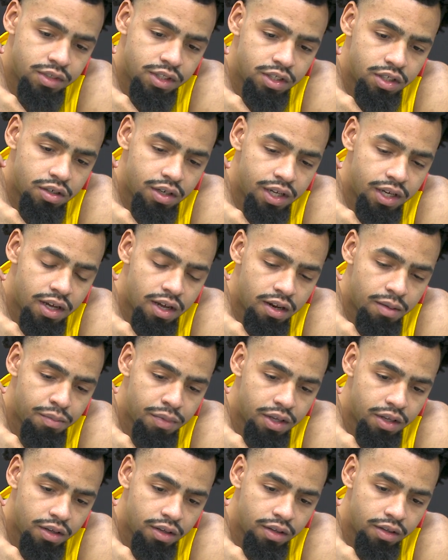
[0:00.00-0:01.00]
you know, they kind of
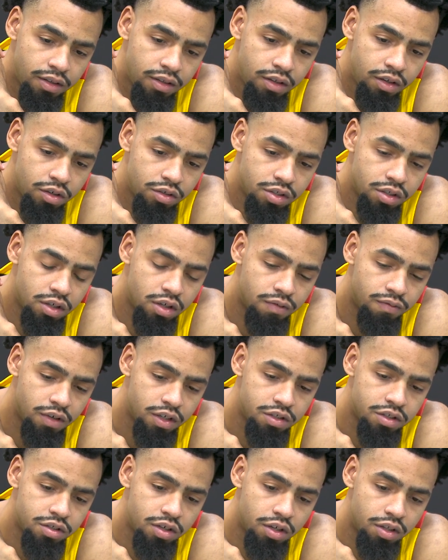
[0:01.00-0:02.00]
made you know certain
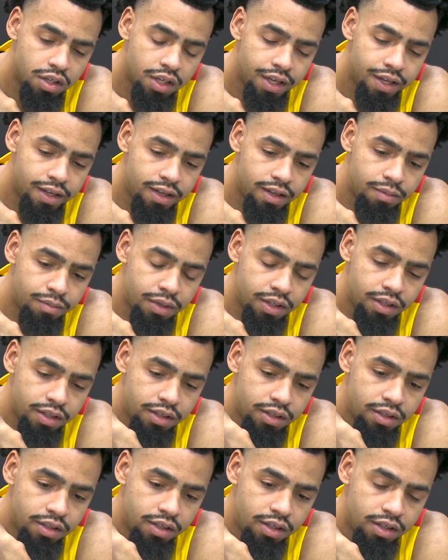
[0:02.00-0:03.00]
runs throughout the game,
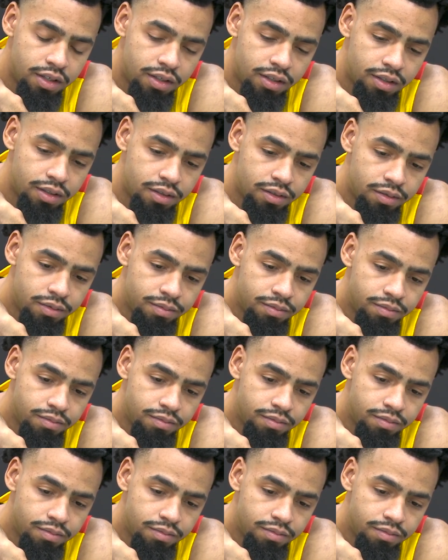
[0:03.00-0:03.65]
and um,